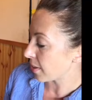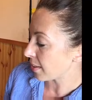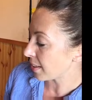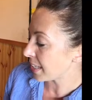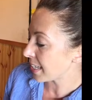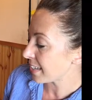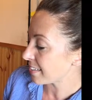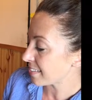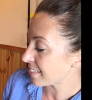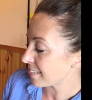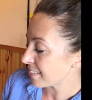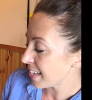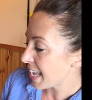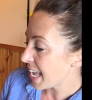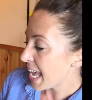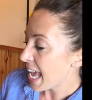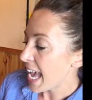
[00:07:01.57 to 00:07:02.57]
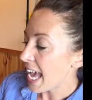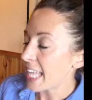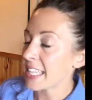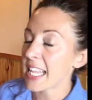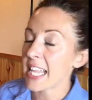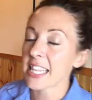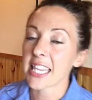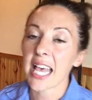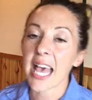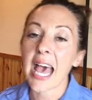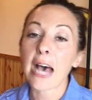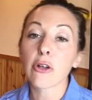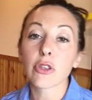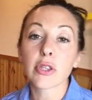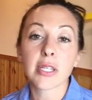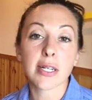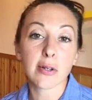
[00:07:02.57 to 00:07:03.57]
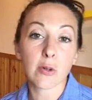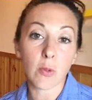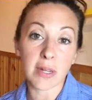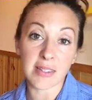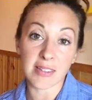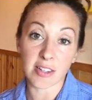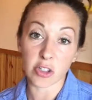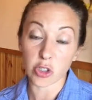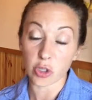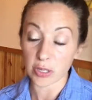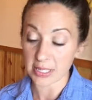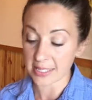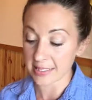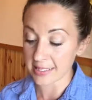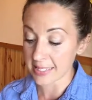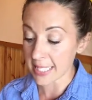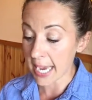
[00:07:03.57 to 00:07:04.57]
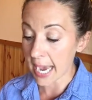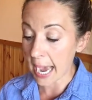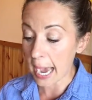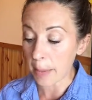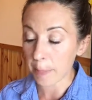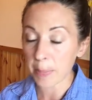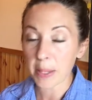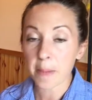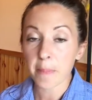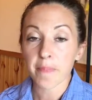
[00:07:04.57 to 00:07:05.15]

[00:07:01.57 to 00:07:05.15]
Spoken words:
the list and that the healthier ones are towards the top.